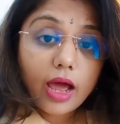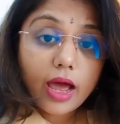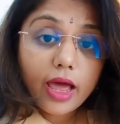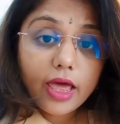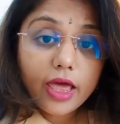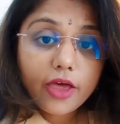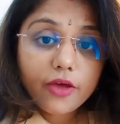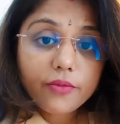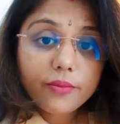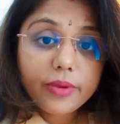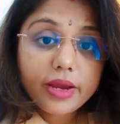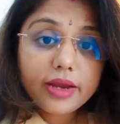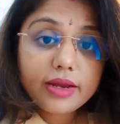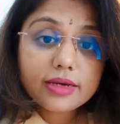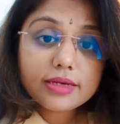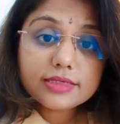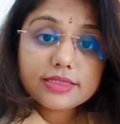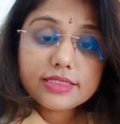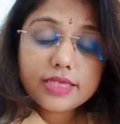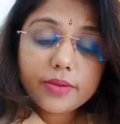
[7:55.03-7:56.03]
I have
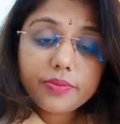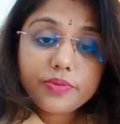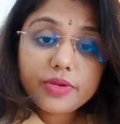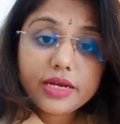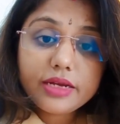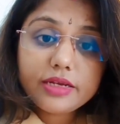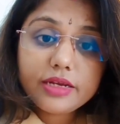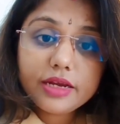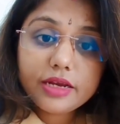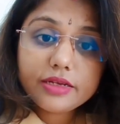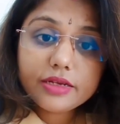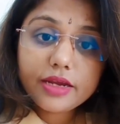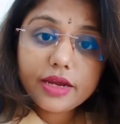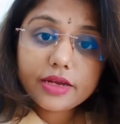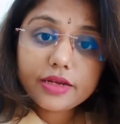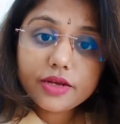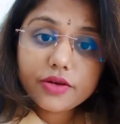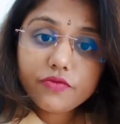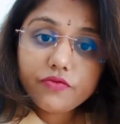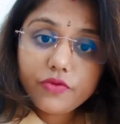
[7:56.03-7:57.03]
made a separate
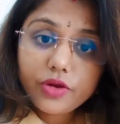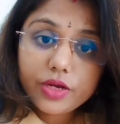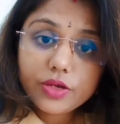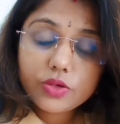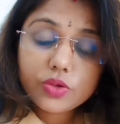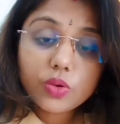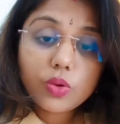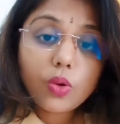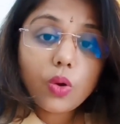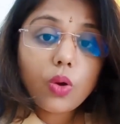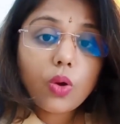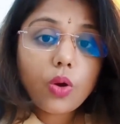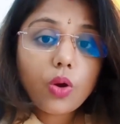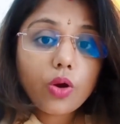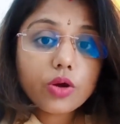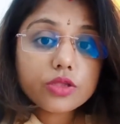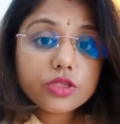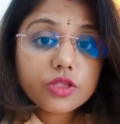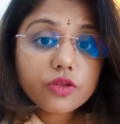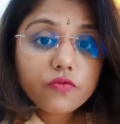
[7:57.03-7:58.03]
dedicated video
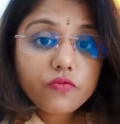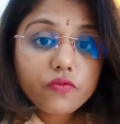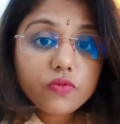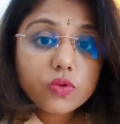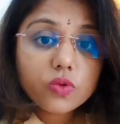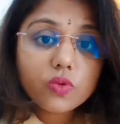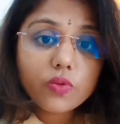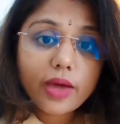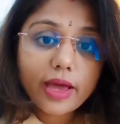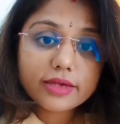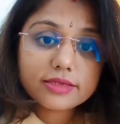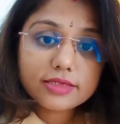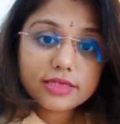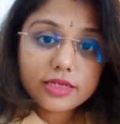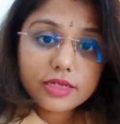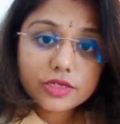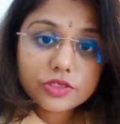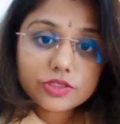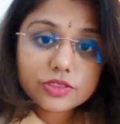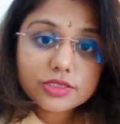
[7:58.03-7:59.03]
on the flu
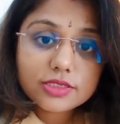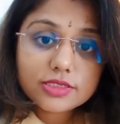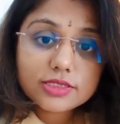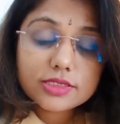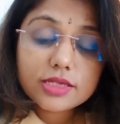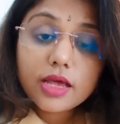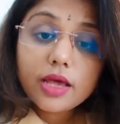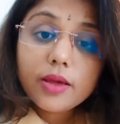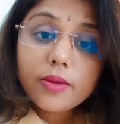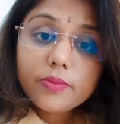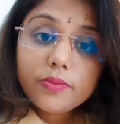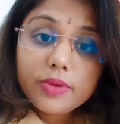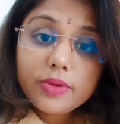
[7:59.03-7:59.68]
vaccinations.